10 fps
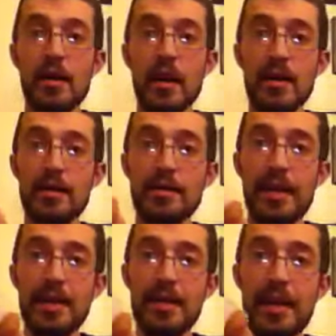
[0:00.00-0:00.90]
That little
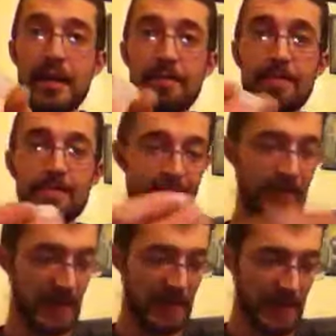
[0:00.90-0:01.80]
tiny cap,
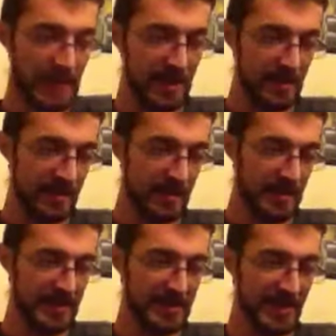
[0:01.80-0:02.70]

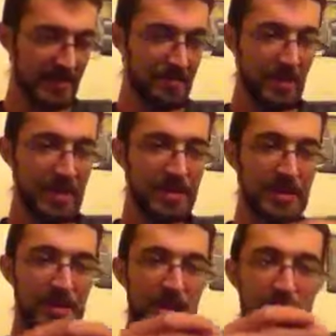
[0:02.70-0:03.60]
that's not
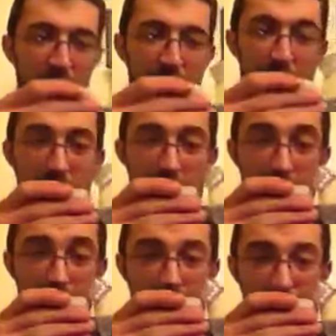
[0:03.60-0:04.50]
much.
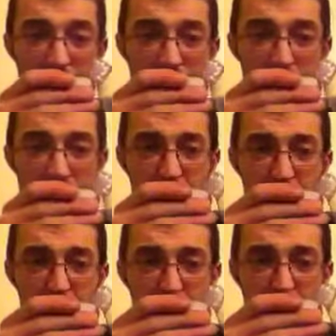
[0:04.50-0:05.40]
I'm gonna fill this
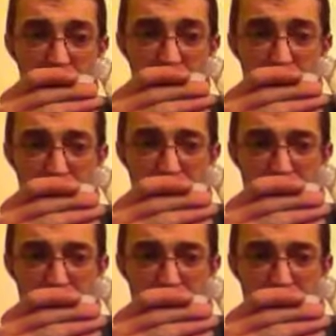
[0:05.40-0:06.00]
little cap.